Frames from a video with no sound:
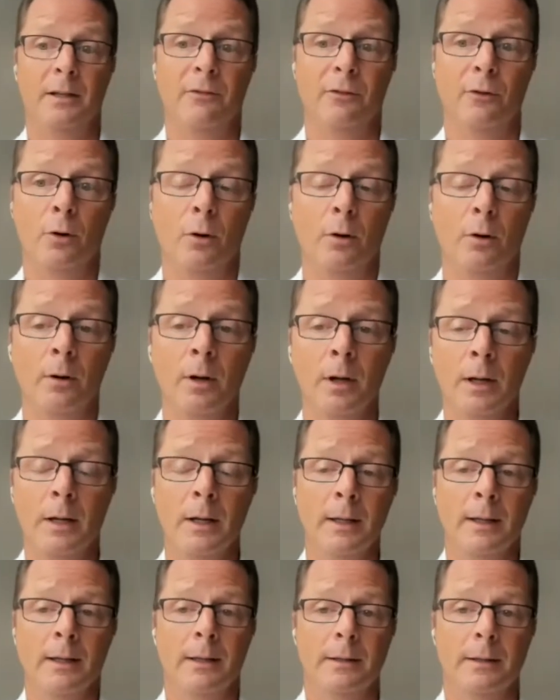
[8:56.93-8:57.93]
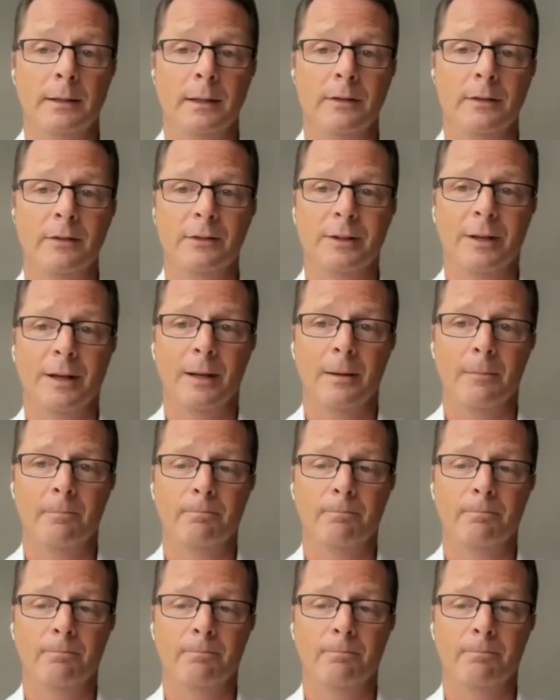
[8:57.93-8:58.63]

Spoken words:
for this